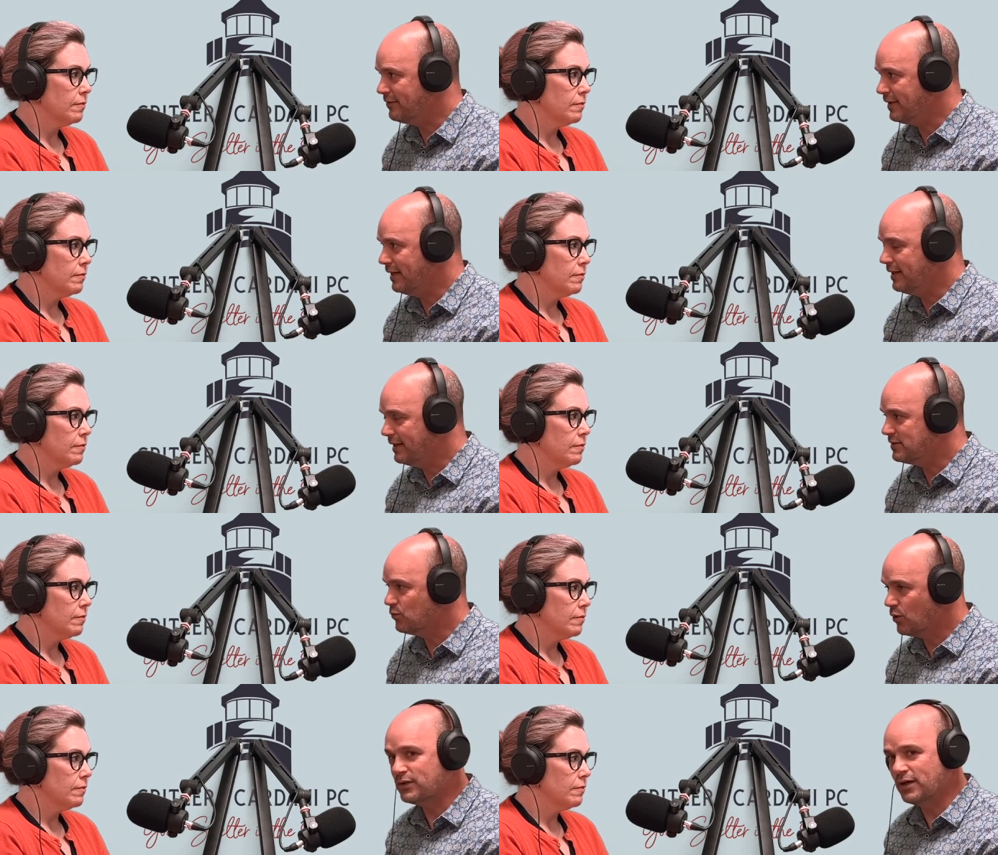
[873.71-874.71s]
Speaker 1: that it's
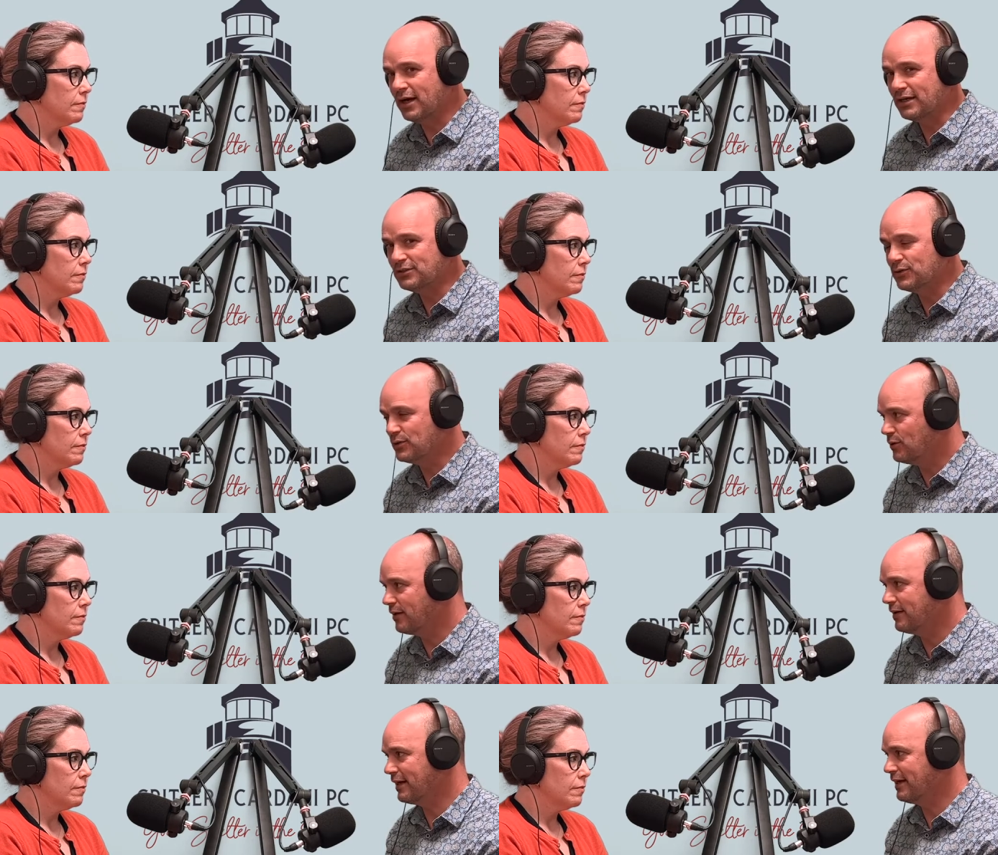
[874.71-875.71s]
worth talking to a lawyer,
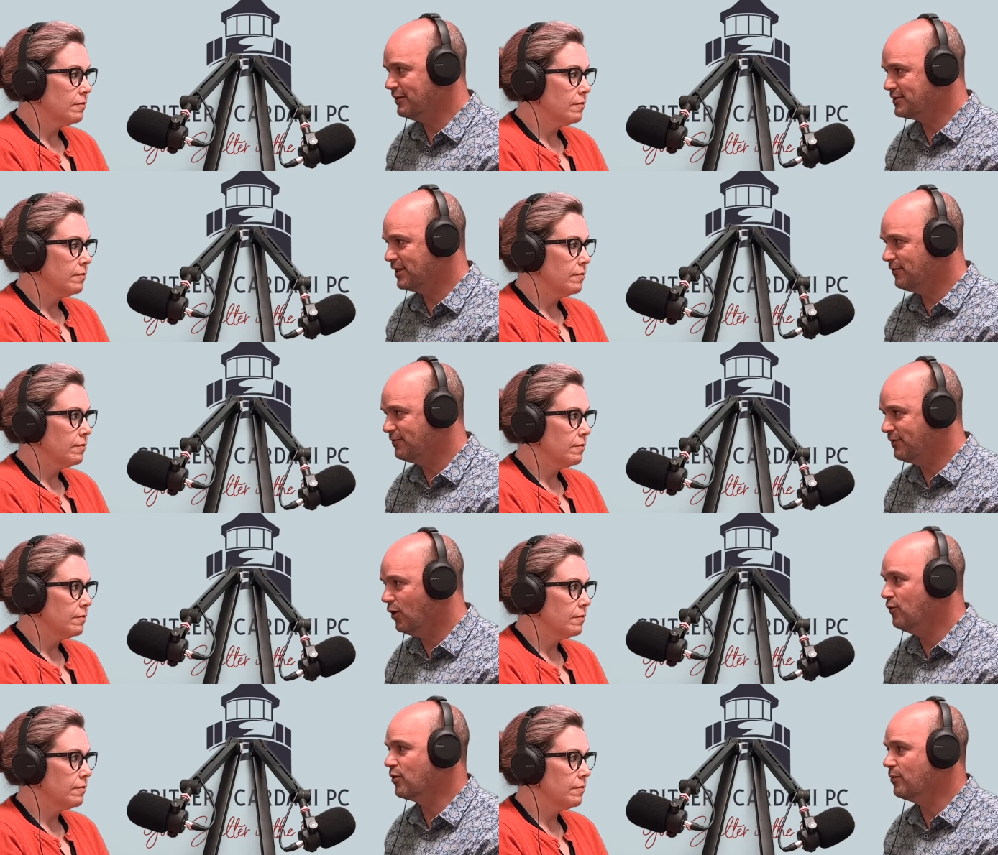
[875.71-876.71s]
not getting yourself
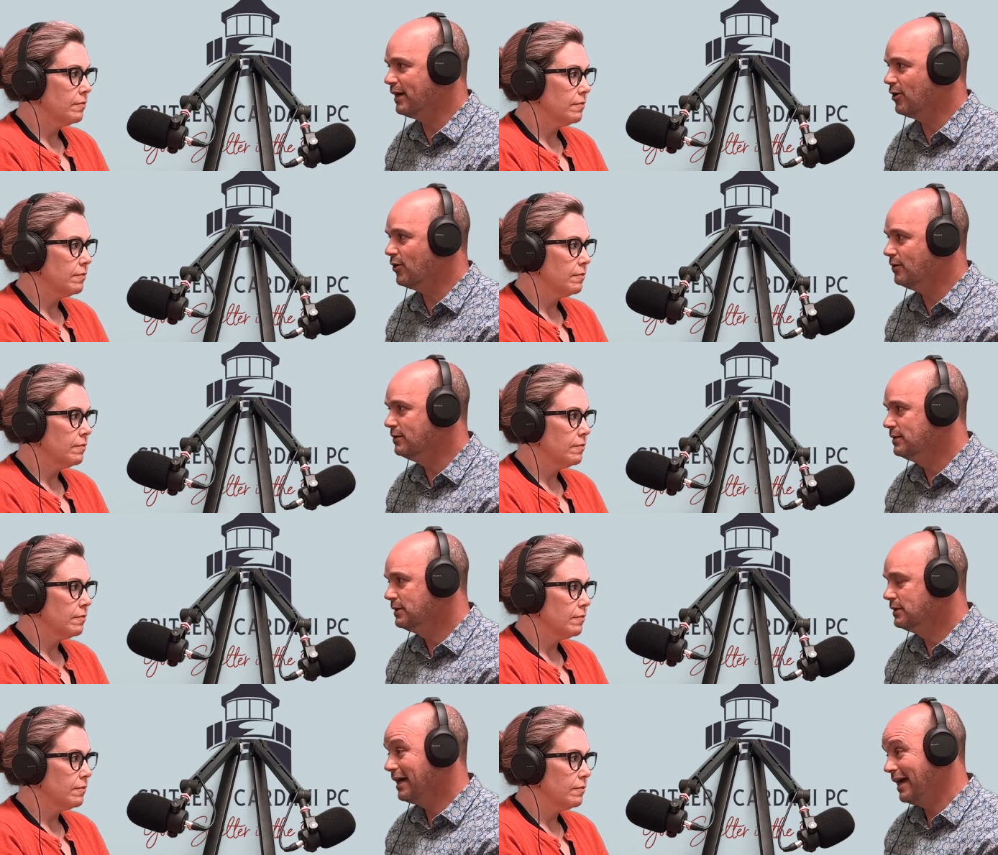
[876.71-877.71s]
over a barrel,
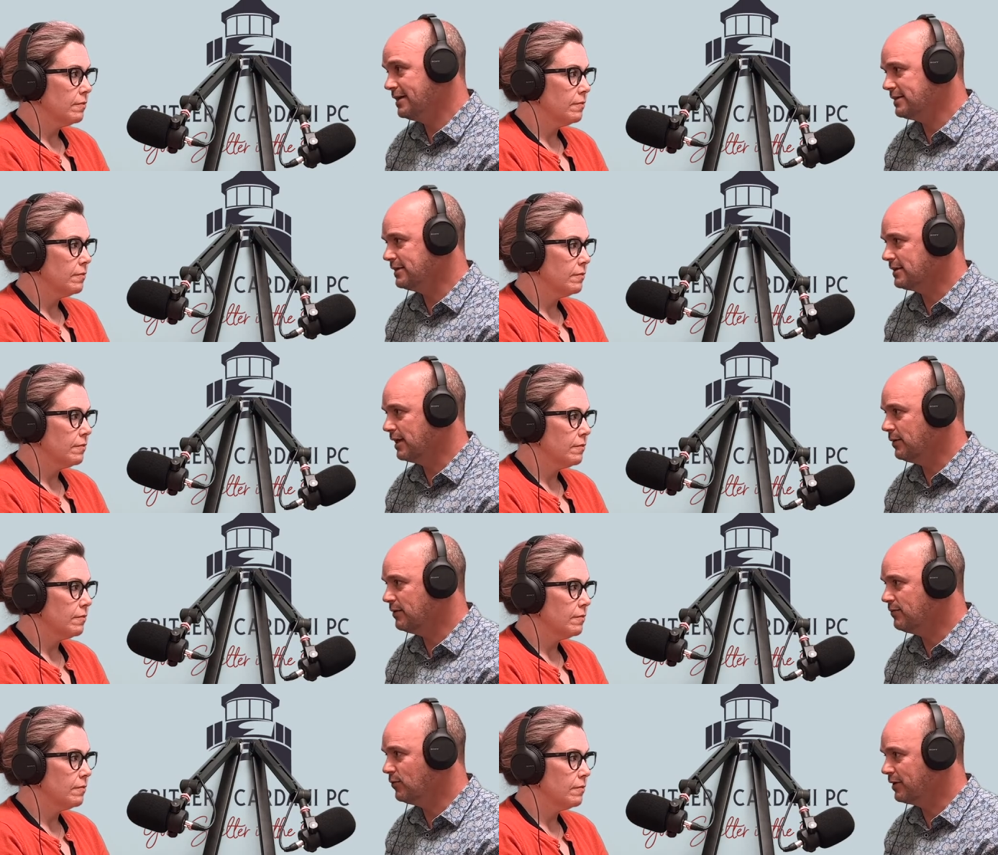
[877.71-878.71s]
as they say,
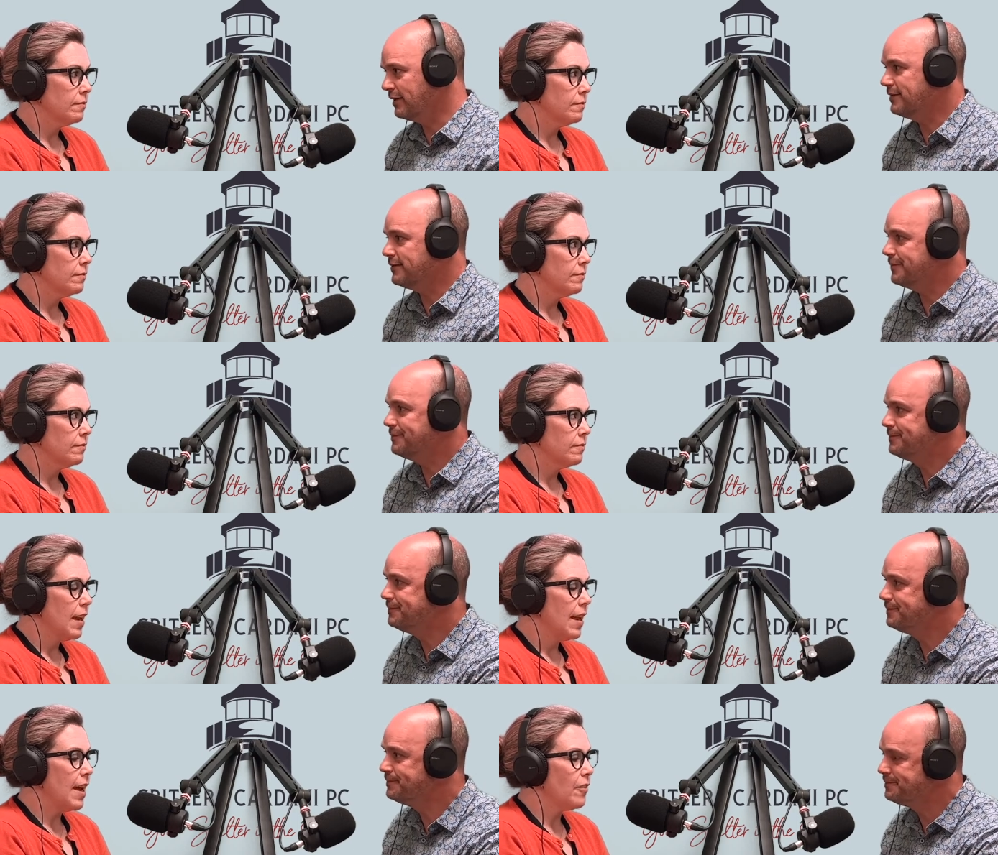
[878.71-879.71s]
before you need to.
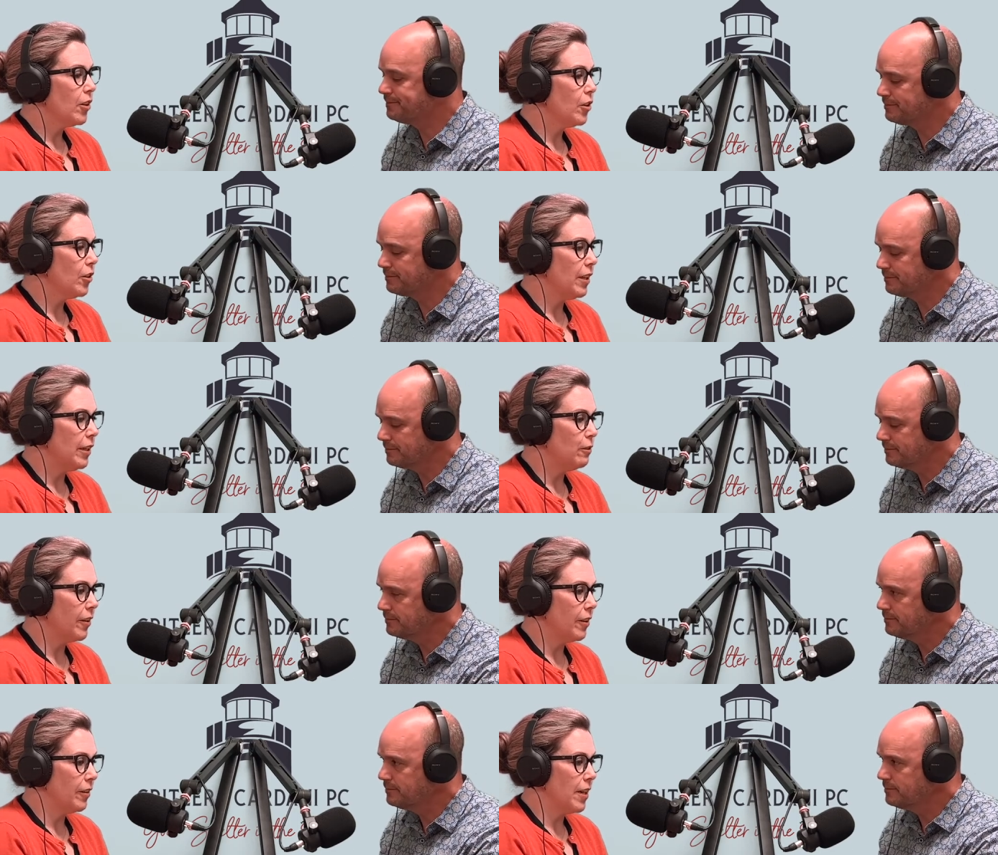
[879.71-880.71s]
Speaker 2: Having a good legal
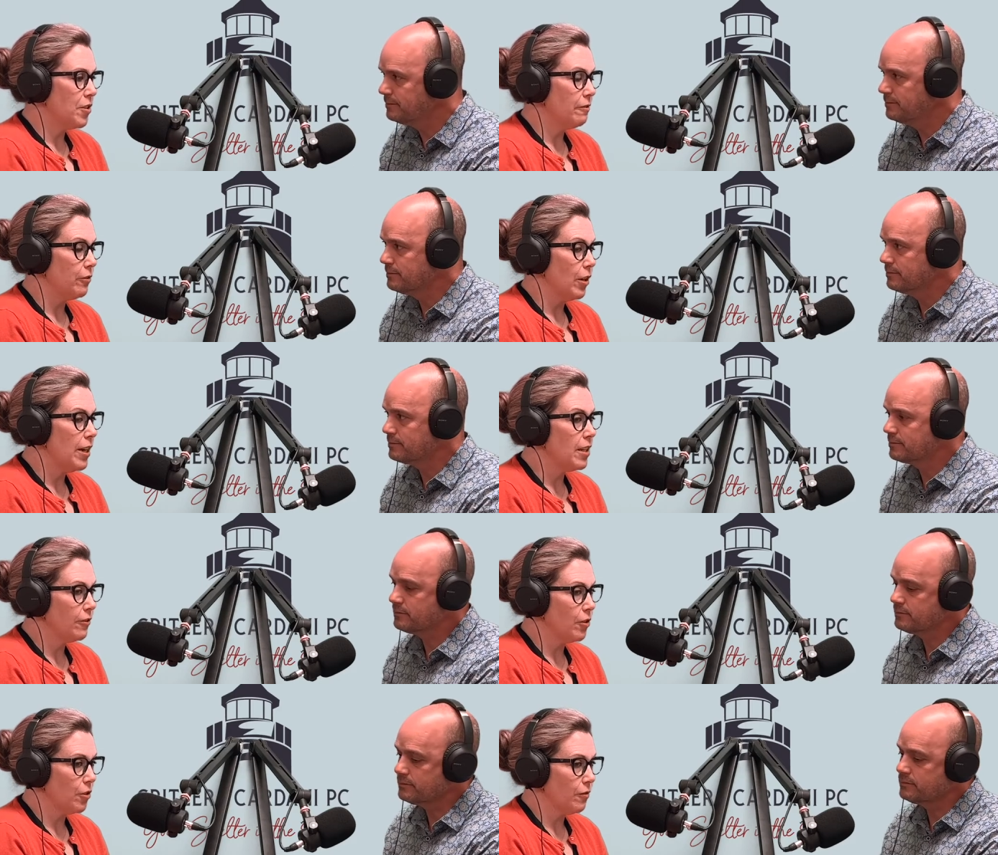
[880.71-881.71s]
foundation for any of
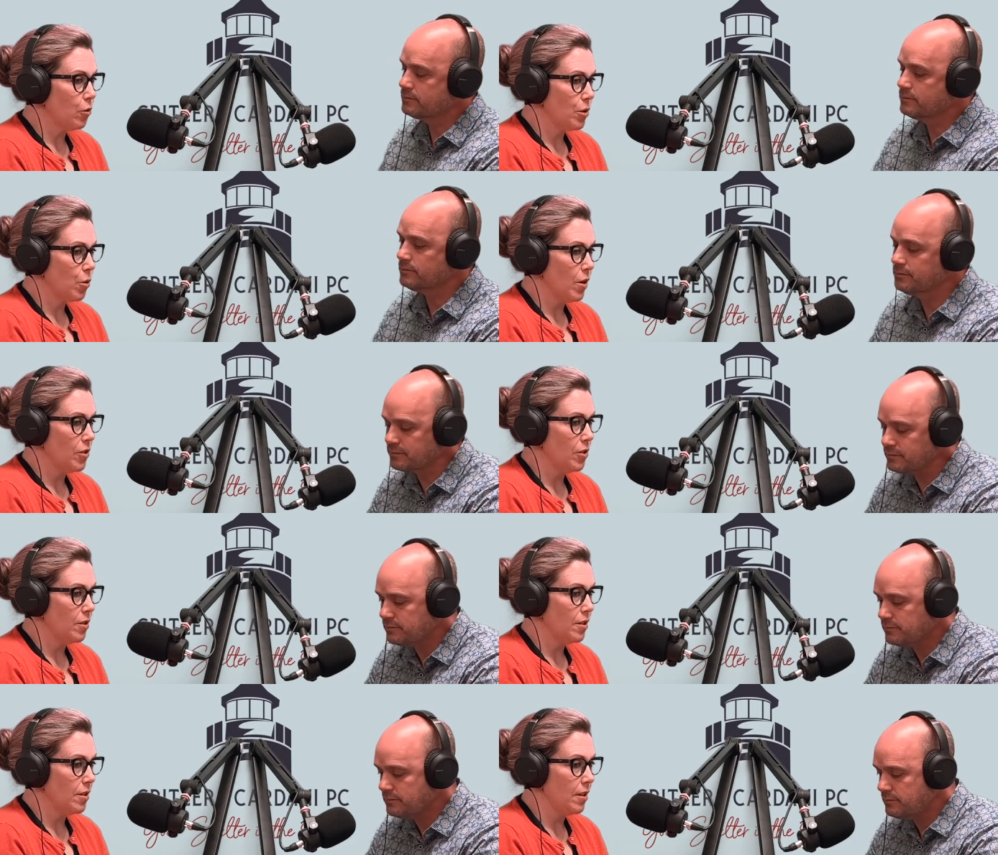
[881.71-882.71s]
your divorce
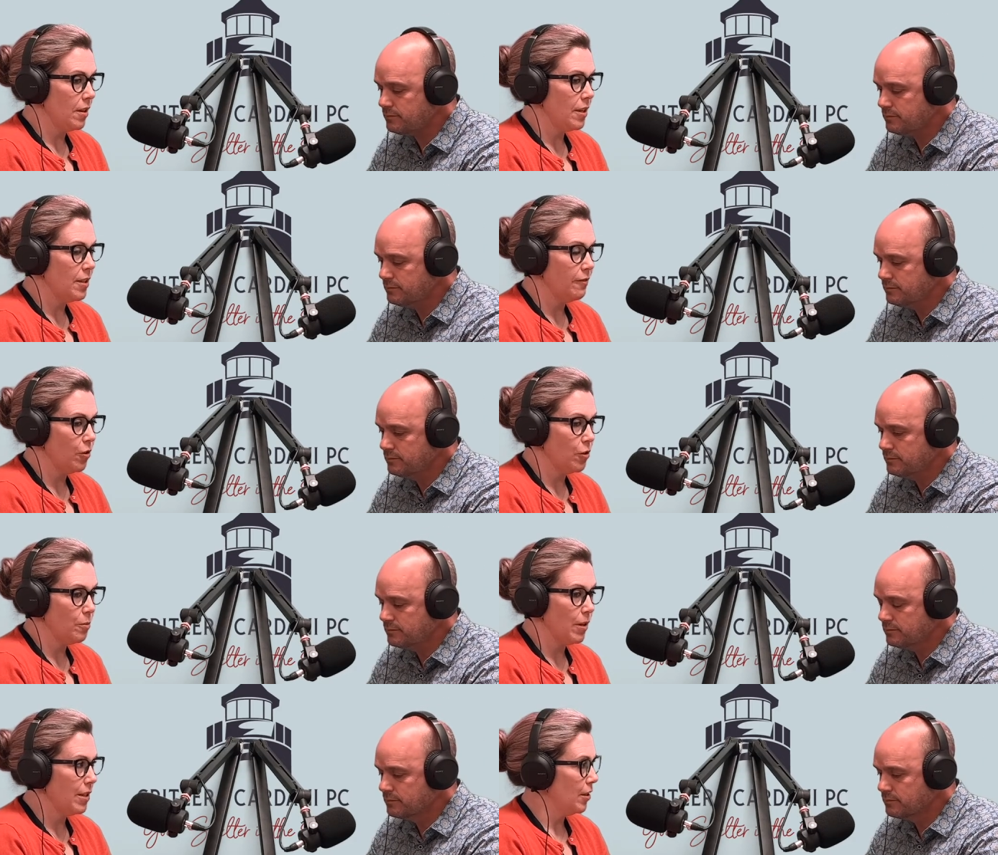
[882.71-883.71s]
questions is the, is the first
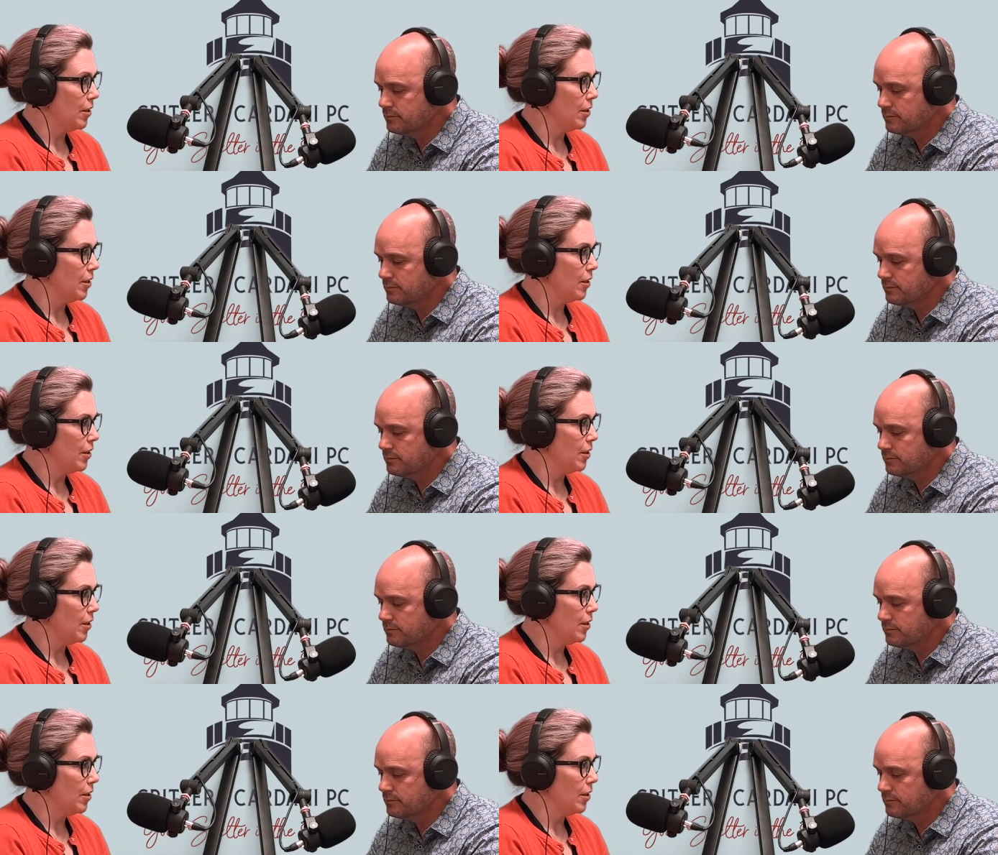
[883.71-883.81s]
place to